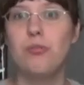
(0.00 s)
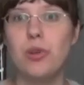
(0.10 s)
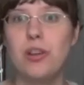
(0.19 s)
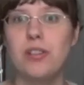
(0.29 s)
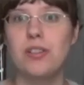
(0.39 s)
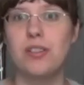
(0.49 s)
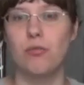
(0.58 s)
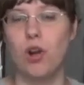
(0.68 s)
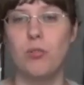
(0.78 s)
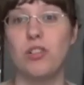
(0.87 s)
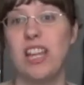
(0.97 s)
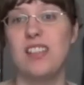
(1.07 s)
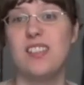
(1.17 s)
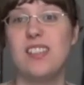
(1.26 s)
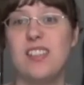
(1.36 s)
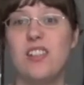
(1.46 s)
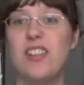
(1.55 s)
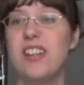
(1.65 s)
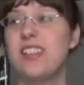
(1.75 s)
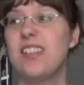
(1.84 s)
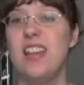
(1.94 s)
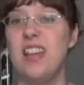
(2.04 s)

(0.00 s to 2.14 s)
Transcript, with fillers: books, the Robert Langdon series,